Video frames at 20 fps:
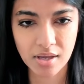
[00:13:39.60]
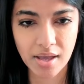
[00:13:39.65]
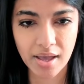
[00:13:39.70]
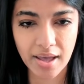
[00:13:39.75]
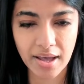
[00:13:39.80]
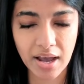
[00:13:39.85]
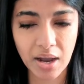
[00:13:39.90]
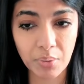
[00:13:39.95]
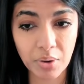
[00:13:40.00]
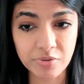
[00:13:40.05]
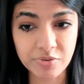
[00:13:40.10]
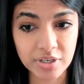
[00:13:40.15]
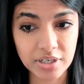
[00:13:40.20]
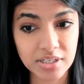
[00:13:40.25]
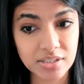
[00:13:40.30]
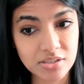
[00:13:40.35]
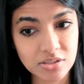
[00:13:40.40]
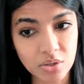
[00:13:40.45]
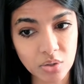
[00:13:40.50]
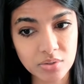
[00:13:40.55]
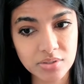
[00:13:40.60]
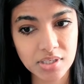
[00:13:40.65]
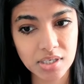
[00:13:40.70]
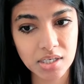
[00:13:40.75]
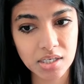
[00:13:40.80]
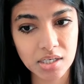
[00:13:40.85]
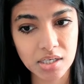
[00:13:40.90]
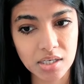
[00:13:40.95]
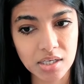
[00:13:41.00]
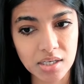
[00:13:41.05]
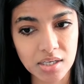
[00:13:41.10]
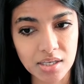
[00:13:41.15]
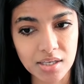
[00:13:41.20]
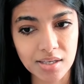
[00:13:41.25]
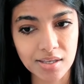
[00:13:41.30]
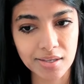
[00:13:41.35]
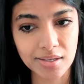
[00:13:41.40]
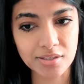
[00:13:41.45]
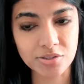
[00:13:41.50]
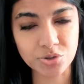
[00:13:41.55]
However, consulting
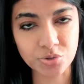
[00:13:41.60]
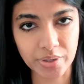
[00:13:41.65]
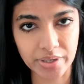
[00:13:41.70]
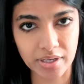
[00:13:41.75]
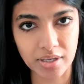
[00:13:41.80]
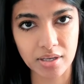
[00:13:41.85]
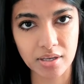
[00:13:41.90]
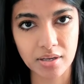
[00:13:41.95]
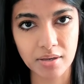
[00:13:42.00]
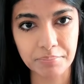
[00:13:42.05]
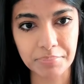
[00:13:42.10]
is tricky